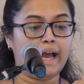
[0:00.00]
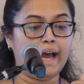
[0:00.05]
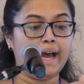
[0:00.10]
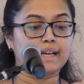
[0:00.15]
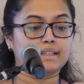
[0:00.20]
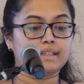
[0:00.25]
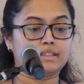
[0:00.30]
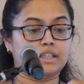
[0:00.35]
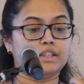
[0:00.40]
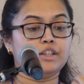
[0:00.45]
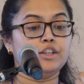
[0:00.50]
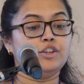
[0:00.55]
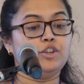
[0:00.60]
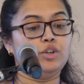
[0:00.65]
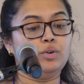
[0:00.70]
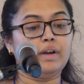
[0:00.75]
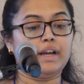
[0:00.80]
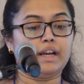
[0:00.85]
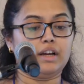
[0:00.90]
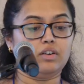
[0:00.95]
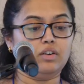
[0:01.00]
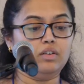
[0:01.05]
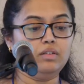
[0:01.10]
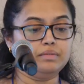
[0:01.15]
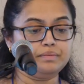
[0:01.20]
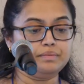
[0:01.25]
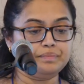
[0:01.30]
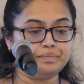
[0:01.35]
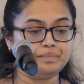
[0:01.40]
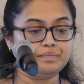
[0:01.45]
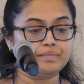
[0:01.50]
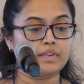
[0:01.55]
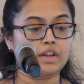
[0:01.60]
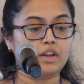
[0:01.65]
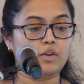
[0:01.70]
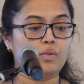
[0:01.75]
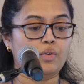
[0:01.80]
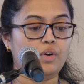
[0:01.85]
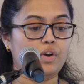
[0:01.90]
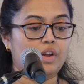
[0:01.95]
at the new angle,
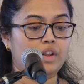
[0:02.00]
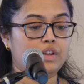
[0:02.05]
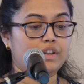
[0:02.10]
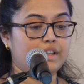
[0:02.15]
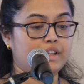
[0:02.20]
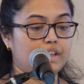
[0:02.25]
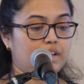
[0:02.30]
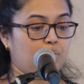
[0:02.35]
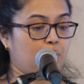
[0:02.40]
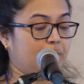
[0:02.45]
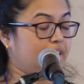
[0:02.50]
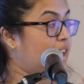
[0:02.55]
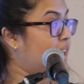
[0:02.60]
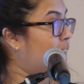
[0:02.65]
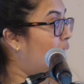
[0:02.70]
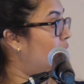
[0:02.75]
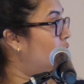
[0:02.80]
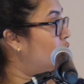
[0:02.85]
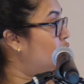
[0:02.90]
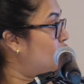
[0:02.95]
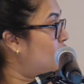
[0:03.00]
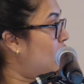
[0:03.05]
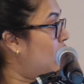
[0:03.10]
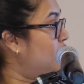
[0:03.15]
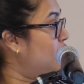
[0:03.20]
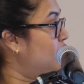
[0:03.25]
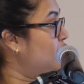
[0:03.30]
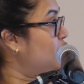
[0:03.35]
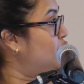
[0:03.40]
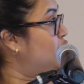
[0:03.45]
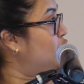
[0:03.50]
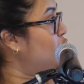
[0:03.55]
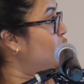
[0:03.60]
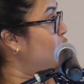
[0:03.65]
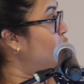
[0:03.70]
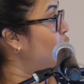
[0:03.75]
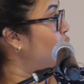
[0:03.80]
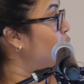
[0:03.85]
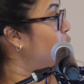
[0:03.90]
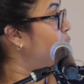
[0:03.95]
when the light travels
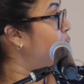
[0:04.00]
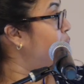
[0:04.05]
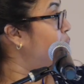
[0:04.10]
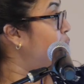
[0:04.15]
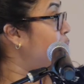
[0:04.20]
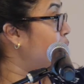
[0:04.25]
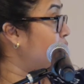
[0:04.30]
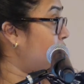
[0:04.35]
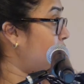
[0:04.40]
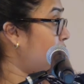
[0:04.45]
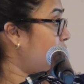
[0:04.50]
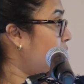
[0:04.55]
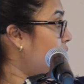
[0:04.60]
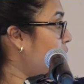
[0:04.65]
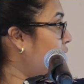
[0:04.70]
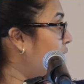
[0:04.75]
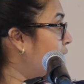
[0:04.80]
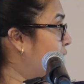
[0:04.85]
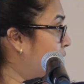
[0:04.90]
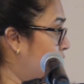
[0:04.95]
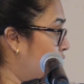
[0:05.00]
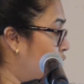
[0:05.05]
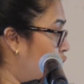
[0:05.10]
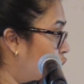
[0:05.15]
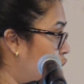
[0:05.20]
through that